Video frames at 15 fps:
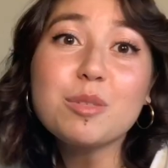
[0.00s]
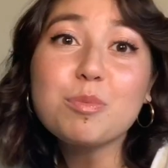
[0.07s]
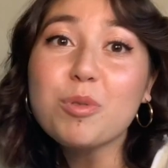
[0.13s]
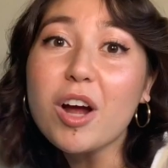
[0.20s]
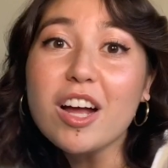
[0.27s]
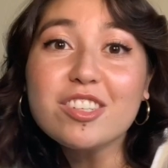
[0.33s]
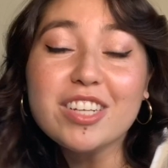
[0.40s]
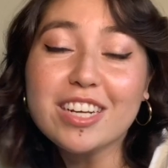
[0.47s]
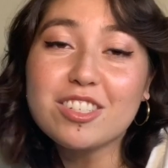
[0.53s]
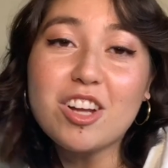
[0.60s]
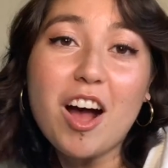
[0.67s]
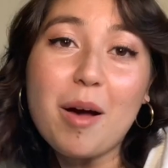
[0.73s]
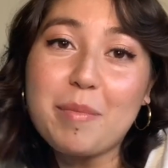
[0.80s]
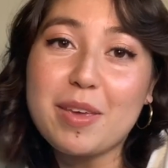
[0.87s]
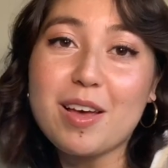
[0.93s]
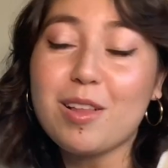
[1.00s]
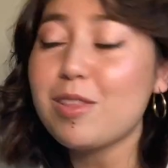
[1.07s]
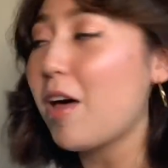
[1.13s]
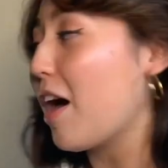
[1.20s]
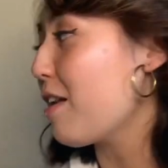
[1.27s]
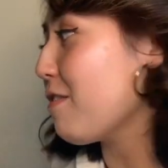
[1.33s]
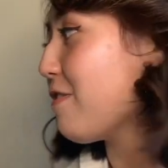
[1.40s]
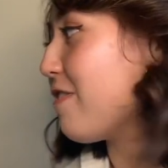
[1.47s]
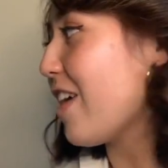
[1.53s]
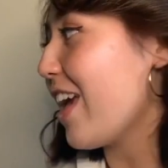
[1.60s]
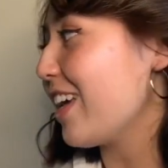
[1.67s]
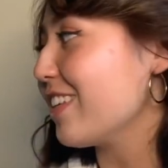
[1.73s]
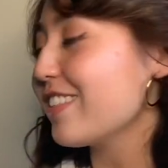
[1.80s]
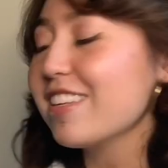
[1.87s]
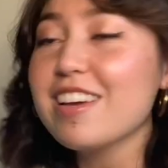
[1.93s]
project taught me a lot of
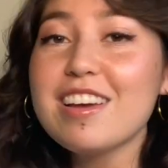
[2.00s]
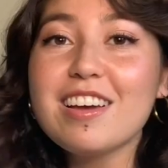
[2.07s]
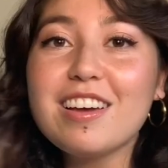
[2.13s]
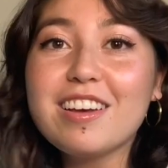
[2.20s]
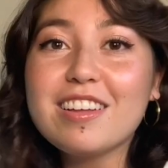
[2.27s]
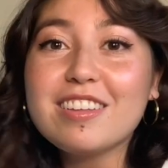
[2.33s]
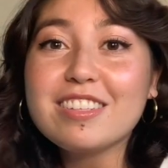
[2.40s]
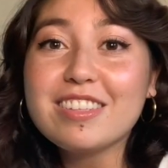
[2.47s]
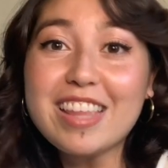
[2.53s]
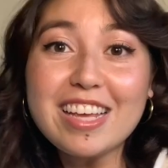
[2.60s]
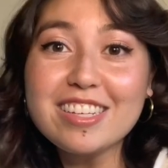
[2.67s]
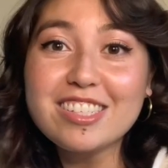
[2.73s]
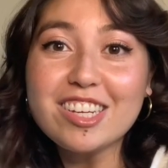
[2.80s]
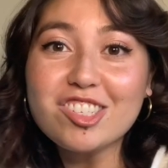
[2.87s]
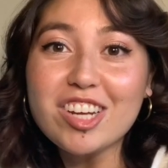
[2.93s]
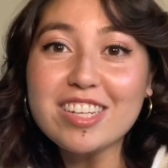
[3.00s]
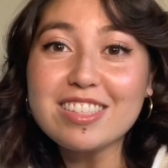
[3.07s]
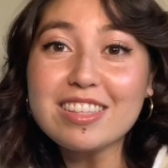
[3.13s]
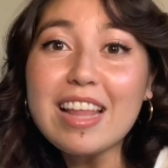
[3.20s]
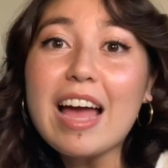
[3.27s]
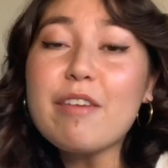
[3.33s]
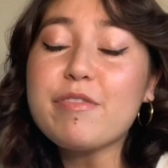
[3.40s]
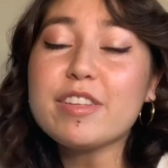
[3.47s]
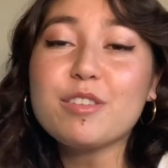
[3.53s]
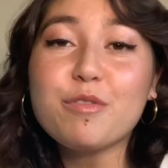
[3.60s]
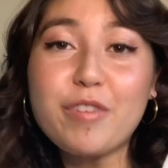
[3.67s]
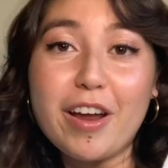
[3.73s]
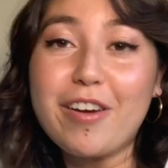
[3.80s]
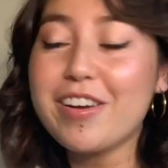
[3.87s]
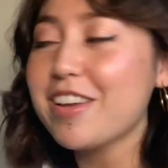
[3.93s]
things such as life is
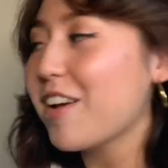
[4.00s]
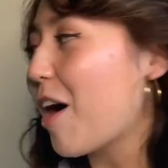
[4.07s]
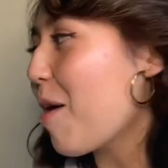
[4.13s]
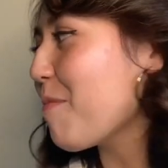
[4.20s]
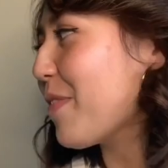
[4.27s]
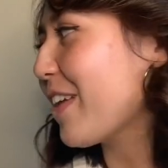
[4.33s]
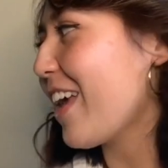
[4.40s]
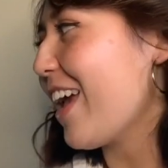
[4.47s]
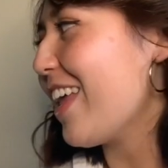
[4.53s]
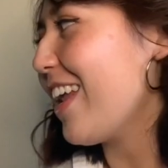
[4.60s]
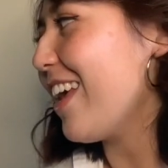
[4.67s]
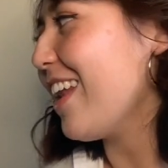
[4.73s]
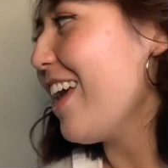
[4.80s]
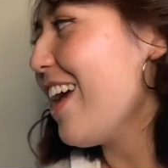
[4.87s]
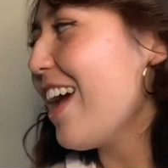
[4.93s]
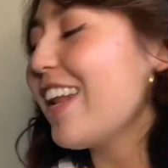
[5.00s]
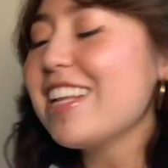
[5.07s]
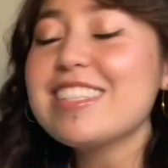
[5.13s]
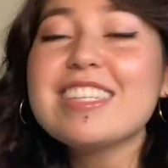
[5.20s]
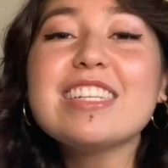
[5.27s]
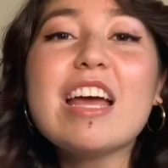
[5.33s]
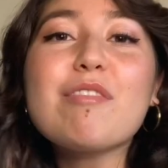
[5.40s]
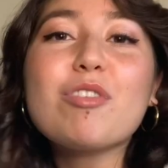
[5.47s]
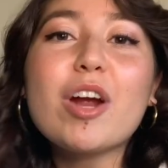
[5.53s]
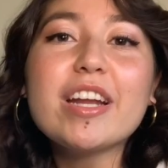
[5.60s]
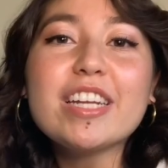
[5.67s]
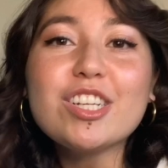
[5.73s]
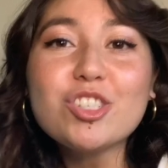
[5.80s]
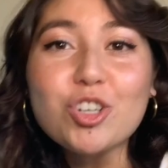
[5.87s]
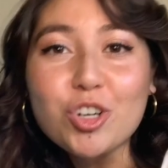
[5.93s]
very complicated and it's a
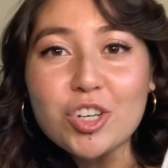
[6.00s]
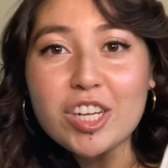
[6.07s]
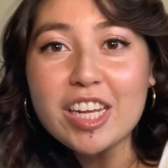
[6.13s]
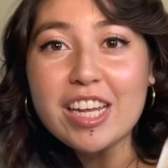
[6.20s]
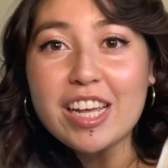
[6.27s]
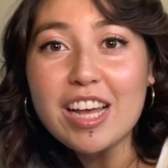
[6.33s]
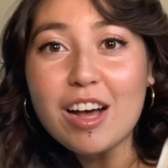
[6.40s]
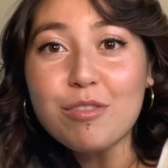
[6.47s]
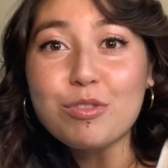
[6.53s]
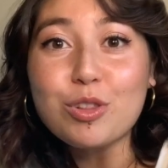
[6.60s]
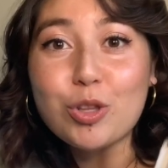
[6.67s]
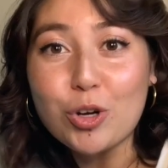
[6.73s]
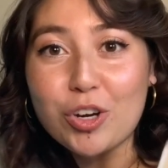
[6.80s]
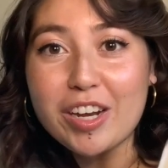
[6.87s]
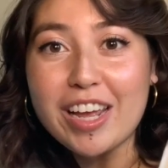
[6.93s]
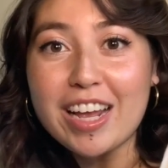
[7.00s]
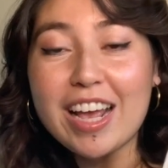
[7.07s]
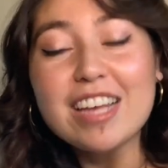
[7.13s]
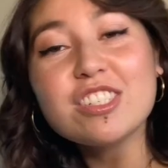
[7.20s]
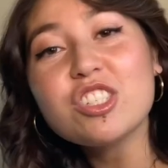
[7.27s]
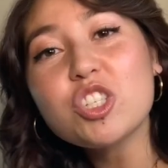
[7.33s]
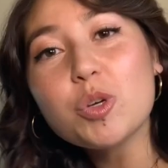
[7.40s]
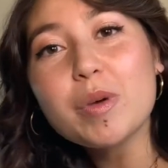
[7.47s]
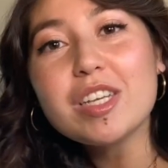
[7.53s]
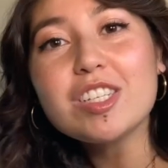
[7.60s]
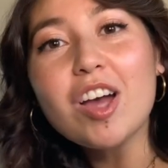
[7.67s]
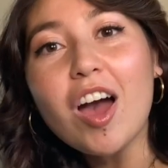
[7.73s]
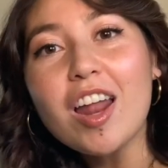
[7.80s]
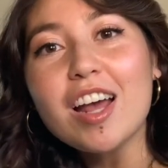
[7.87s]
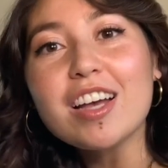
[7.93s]
never-ending journey of learning. As Dewey
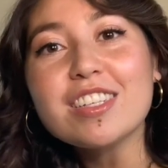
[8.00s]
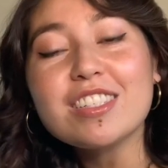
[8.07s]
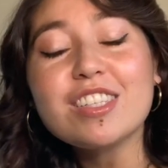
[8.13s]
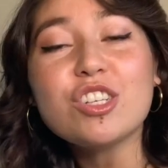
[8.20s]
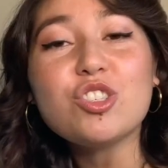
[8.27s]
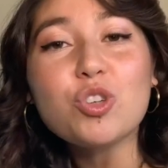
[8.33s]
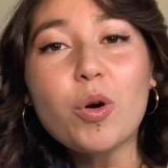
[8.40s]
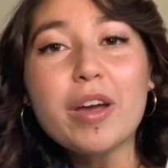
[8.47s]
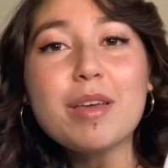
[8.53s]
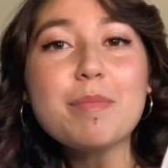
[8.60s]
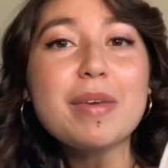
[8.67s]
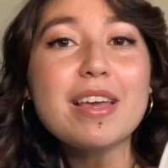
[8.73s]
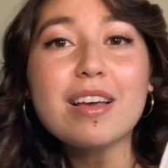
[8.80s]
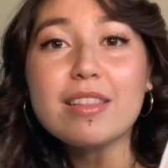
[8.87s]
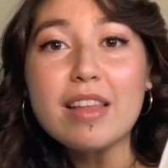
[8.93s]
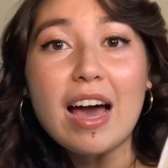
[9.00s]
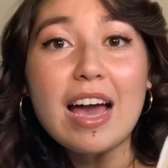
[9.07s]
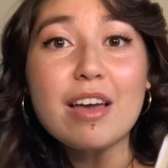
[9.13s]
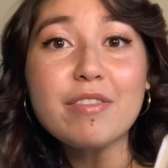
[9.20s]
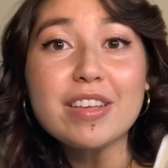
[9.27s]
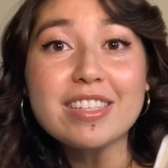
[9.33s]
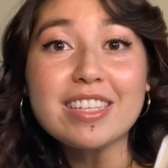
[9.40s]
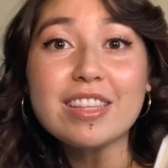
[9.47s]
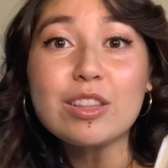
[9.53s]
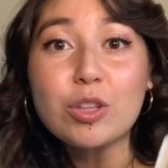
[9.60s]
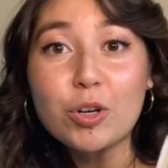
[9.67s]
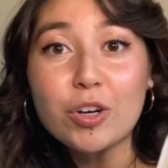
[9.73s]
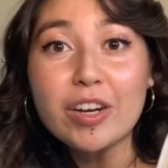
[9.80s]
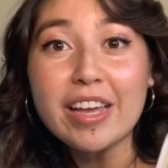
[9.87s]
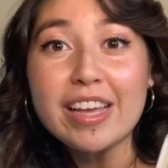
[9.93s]
taught us, the joy in being alive is in
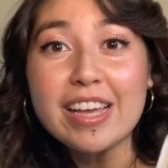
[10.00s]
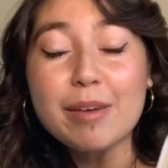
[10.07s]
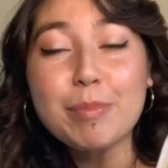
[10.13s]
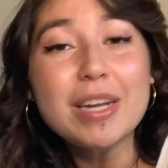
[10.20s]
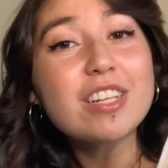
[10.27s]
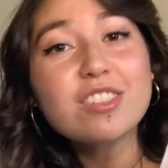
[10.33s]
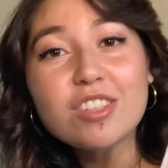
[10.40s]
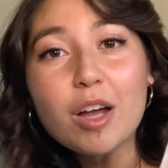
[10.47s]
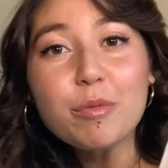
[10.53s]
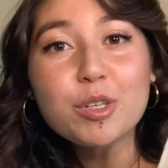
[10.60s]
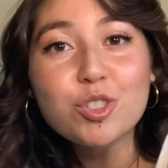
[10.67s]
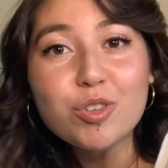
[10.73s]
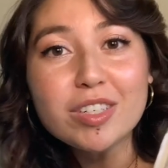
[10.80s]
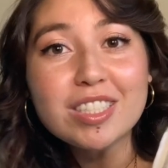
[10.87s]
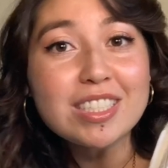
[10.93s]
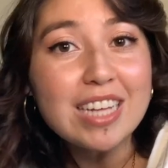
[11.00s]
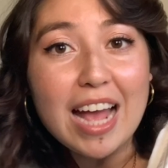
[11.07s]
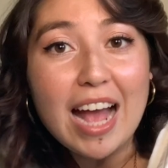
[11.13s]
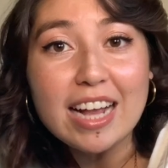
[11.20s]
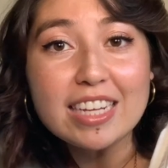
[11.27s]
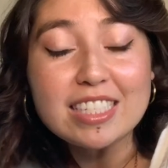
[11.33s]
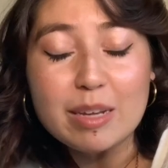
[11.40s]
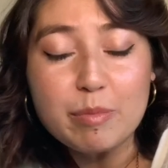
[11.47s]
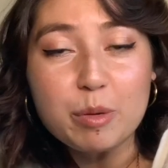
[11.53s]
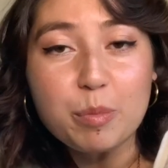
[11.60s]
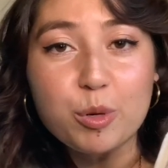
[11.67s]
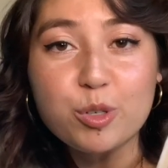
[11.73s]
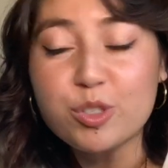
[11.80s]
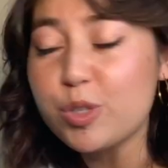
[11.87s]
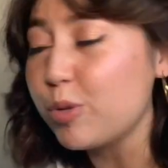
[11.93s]
learning, but it's not restricted to academic
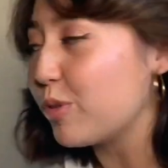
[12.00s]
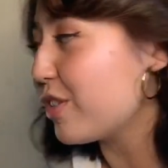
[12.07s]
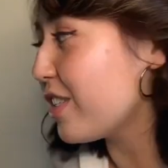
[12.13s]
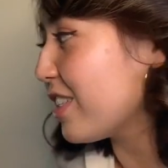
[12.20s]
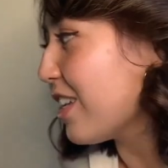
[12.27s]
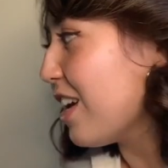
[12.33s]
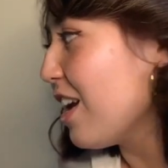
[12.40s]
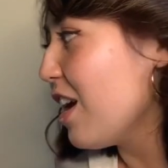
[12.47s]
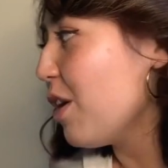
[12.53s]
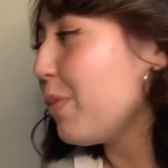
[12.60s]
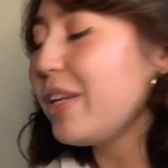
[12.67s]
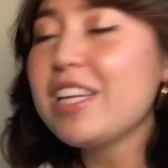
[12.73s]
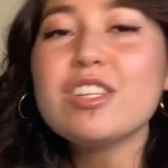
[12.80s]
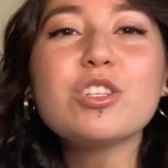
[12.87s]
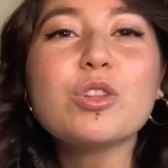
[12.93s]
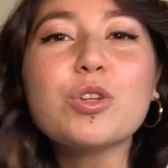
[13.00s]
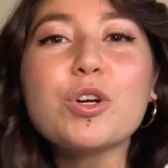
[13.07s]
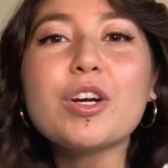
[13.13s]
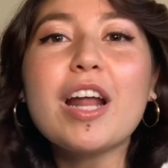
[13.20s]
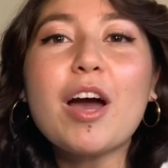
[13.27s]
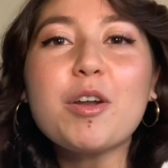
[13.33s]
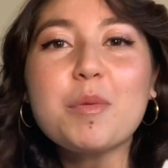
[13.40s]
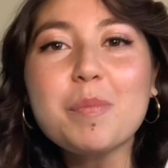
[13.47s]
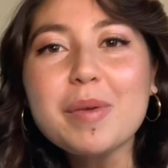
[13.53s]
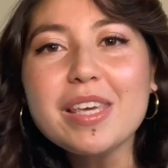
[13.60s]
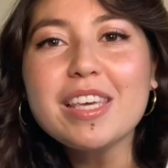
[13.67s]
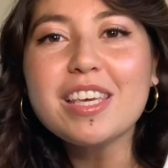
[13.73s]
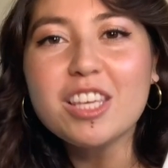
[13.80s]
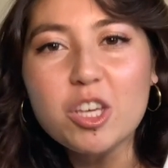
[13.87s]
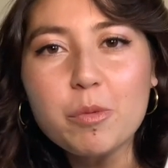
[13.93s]
pursuits. We need to learn how to
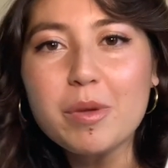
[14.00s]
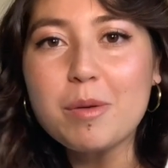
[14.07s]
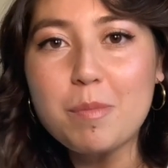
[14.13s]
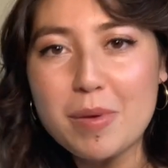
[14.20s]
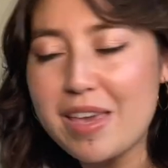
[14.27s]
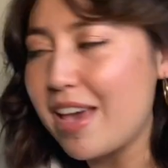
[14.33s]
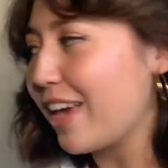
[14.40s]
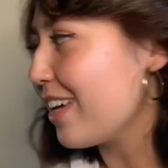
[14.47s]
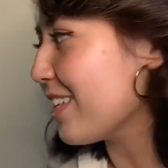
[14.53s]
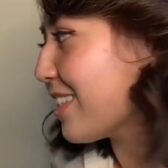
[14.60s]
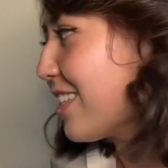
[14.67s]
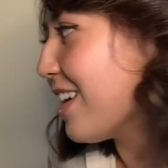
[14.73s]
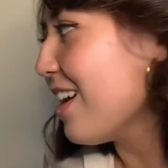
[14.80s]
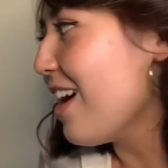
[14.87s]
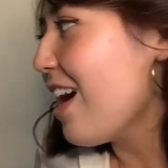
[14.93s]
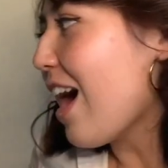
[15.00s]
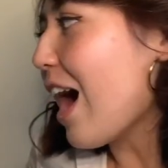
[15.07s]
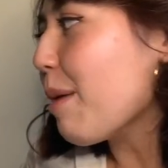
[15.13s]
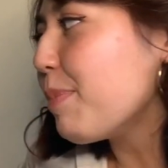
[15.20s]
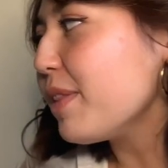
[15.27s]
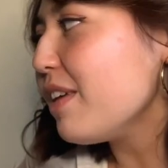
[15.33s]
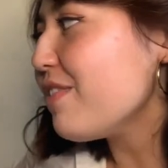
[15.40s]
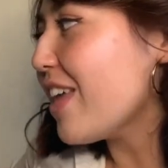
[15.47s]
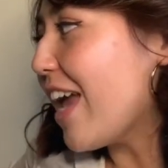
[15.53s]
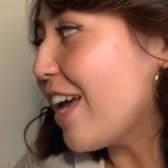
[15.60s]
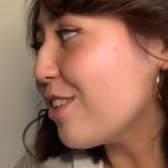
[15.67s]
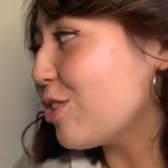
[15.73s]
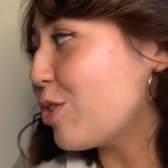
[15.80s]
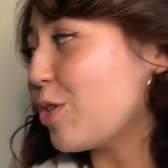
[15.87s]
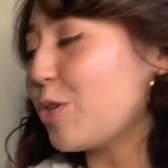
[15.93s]
be human beings. I believe the answer to